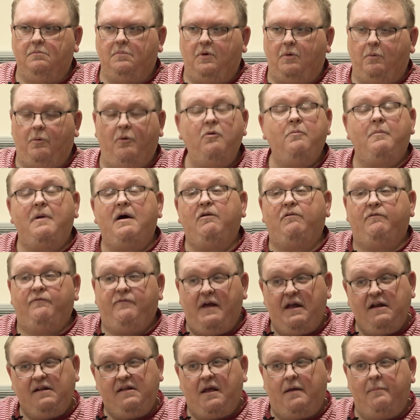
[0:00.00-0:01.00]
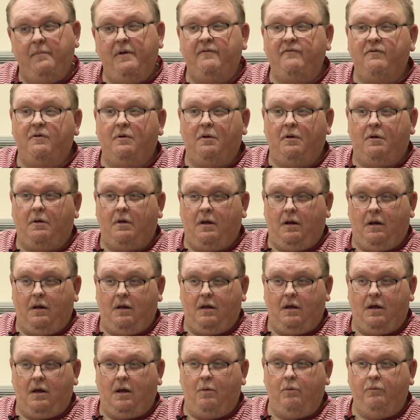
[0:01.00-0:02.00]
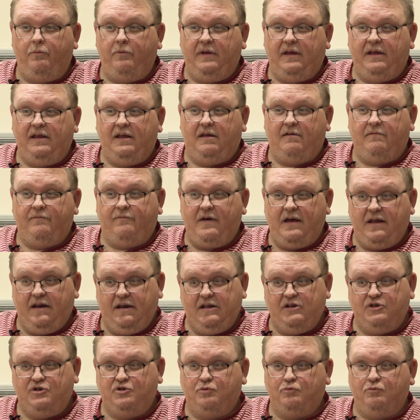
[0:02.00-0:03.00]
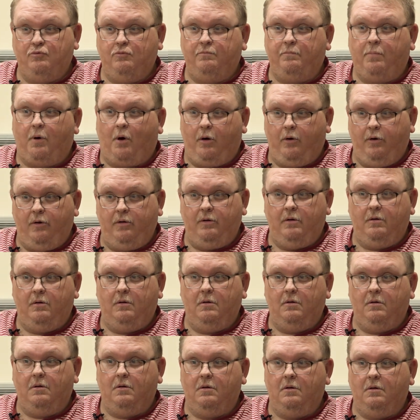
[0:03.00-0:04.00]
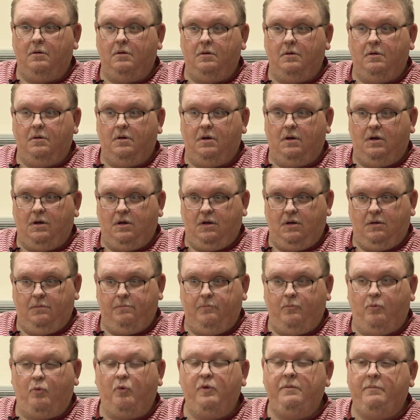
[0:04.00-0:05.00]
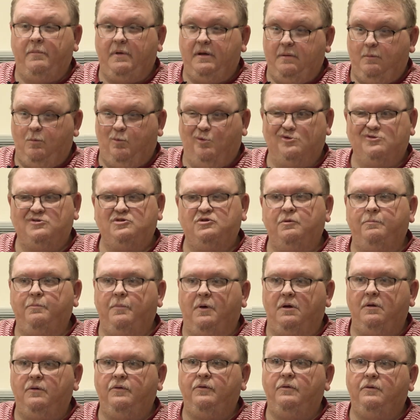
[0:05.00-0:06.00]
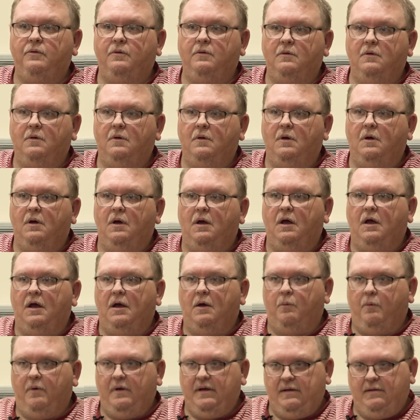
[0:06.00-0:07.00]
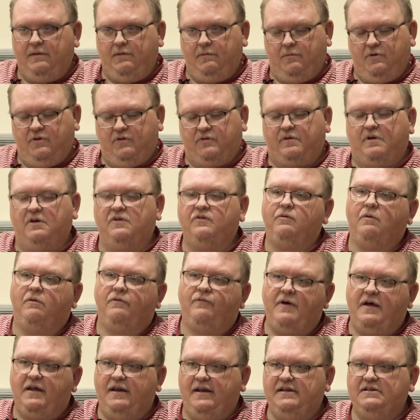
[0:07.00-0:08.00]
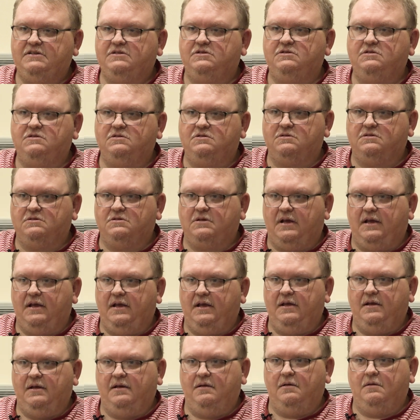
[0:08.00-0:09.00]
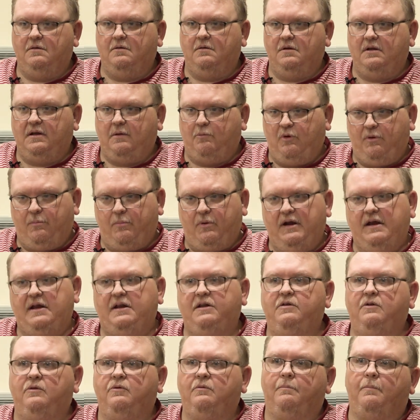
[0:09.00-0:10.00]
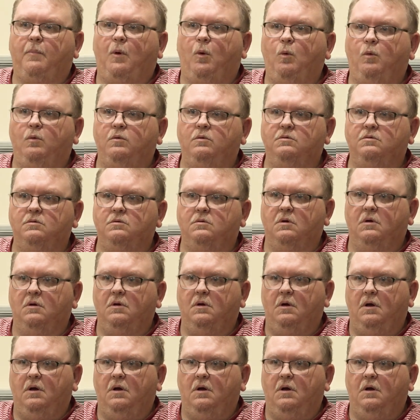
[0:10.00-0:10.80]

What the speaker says: well, matter of fact, I'm even on the financial part. We meet once a month. We discuss our finances and then we bring it to the board,